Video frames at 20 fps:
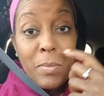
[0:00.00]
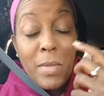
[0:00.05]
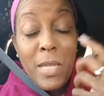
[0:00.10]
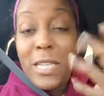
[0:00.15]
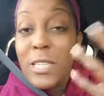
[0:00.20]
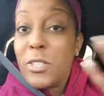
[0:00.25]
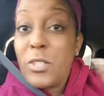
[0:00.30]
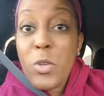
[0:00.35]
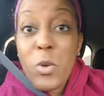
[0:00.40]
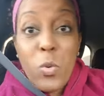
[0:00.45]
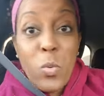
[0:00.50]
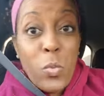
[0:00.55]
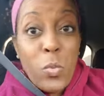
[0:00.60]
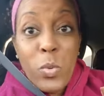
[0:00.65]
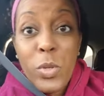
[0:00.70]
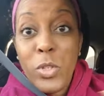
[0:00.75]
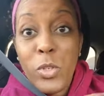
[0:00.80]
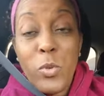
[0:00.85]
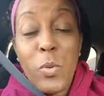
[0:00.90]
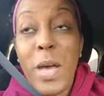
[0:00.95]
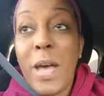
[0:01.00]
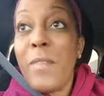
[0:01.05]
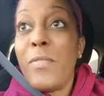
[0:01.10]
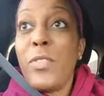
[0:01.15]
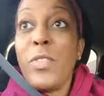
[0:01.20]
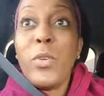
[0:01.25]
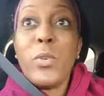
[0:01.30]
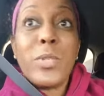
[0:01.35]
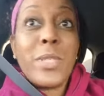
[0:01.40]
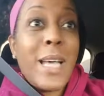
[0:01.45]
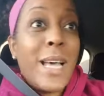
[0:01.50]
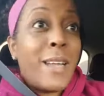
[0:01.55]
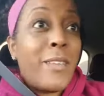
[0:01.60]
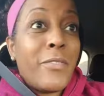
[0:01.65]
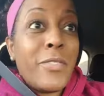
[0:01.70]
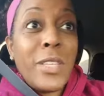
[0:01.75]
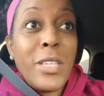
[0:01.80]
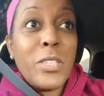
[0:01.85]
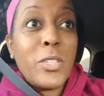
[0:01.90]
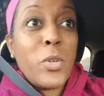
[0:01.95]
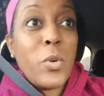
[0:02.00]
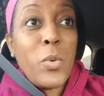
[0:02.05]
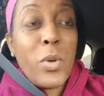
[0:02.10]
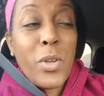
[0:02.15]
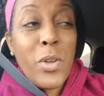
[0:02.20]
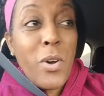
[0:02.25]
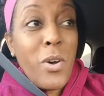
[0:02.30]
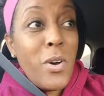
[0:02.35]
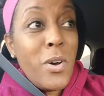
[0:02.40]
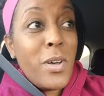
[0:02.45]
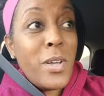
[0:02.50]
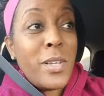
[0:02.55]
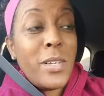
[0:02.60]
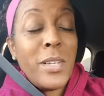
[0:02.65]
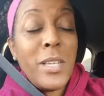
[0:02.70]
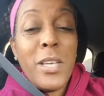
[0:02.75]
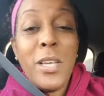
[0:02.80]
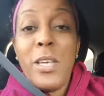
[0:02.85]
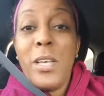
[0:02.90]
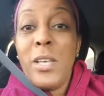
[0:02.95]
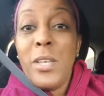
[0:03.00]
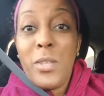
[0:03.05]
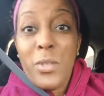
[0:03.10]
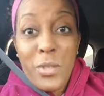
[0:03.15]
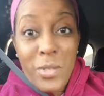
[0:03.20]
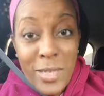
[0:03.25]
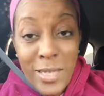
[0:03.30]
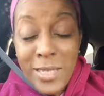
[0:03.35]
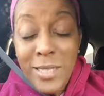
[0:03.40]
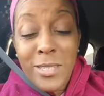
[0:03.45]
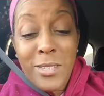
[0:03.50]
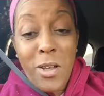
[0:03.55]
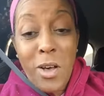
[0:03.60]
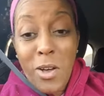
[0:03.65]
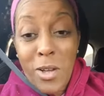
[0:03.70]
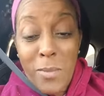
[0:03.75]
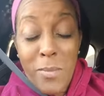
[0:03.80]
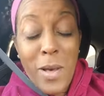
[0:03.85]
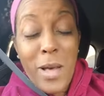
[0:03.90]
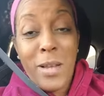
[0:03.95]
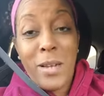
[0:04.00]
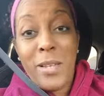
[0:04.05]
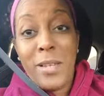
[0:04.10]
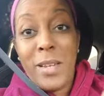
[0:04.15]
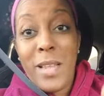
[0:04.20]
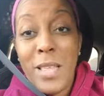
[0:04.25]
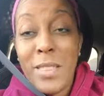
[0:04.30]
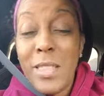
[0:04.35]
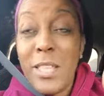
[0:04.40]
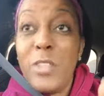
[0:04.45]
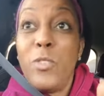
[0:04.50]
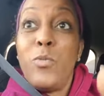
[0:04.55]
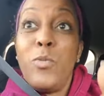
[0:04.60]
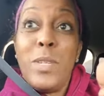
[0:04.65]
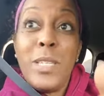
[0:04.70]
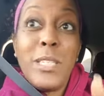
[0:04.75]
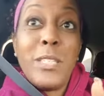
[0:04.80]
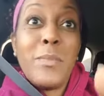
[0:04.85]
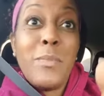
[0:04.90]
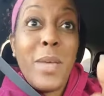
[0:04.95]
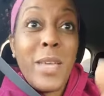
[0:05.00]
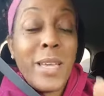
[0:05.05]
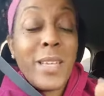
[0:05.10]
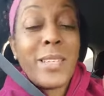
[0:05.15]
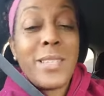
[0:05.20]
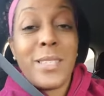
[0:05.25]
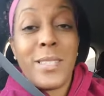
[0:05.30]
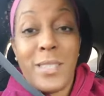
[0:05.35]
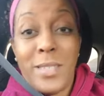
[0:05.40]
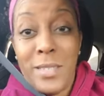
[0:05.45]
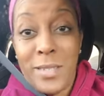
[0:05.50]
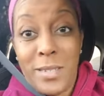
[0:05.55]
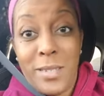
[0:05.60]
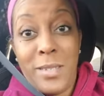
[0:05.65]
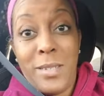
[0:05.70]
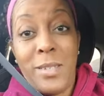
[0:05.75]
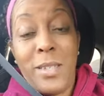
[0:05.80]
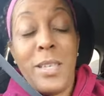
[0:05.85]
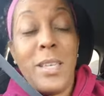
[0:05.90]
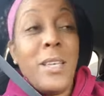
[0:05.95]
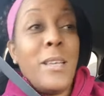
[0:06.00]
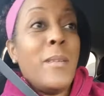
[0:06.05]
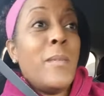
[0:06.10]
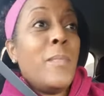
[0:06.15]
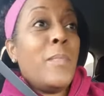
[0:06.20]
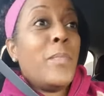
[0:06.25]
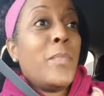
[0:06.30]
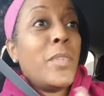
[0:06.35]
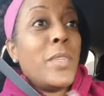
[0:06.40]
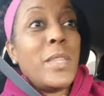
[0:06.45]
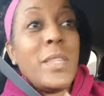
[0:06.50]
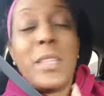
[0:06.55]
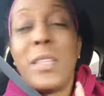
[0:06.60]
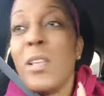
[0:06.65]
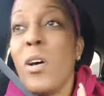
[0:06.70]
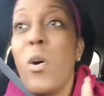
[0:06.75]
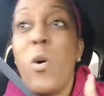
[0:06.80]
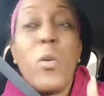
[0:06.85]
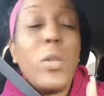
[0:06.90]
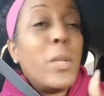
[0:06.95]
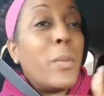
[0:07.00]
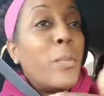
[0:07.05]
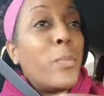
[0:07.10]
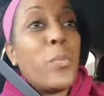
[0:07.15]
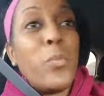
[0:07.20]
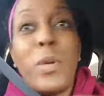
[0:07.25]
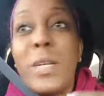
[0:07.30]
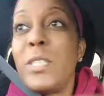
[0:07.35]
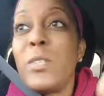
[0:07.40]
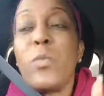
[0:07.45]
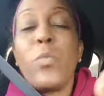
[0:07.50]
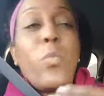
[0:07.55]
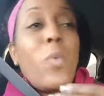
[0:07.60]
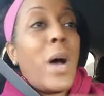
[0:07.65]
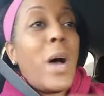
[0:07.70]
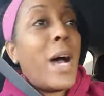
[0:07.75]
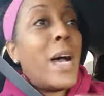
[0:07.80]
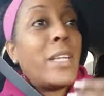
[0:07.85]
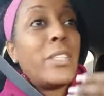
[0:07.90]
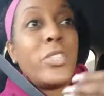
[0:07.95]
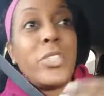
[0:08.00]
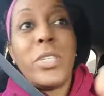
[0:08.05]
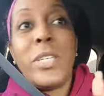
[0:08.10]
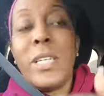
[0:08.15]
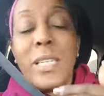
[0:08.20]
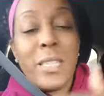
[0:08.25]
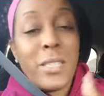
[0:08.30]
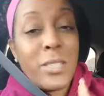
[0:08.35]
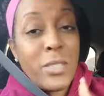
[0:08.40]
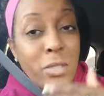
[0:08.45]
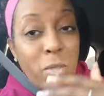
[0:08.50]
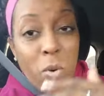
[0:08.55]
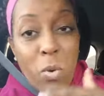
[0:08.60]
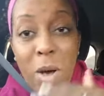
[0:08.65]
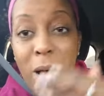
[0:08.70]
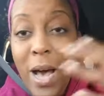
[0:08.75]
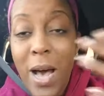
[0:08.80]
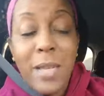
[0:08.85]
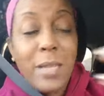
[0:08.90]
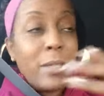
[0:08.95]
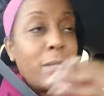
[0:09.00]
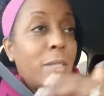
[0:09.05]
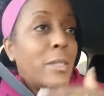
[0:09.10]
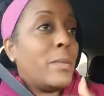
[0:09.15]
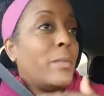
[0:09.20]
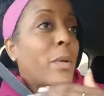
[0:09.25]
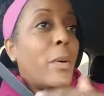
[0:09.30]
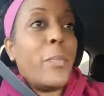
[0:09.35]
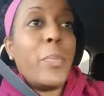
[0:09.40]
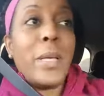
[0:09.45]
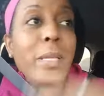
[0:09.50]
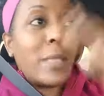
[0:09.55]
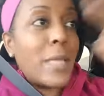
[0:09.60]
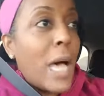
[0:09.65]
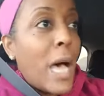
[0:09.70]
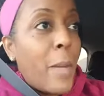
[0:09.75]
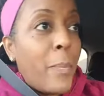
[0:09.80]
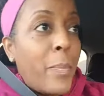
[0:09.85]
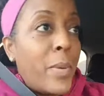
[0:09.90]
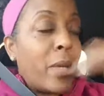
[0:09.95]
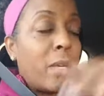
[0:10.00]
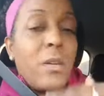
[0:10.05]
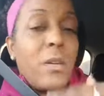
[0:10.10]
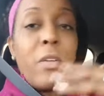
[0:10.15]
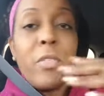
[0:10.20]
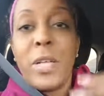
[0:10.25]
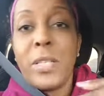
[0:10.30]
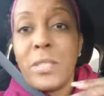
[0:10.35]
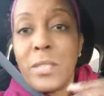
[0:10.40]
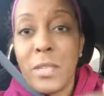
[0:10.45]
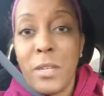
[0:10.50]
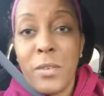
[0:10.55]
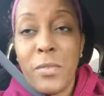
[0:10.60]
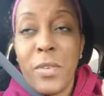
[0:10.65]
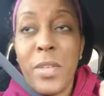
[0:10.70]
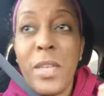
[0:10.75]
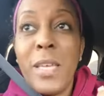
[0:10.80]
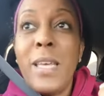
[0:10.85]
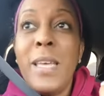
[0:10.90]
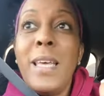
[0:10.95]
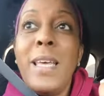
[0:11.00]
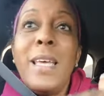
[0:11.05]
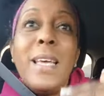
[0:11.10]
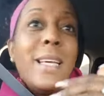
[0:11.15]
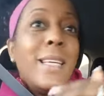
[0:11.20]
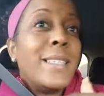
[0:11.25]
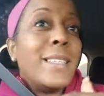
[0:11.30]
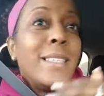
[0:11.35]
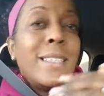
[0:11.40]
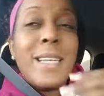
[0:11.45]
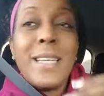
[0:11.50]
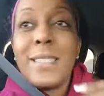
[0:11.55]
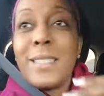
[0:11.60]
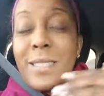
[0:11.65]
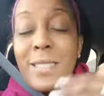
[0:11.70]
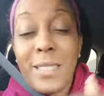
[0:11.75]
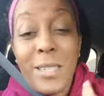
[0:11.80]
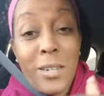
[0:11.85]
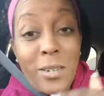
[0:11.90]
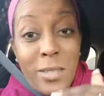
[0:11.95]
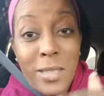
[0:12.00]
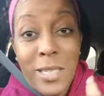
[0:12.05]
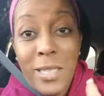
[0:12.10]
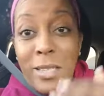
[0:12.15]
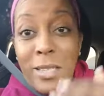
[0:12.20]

And so when you have those kind of things going on, you need to talk about it. And then you need to make a decision the only reason why cheating is so hot and a big topic and all that stuff isn't necessarily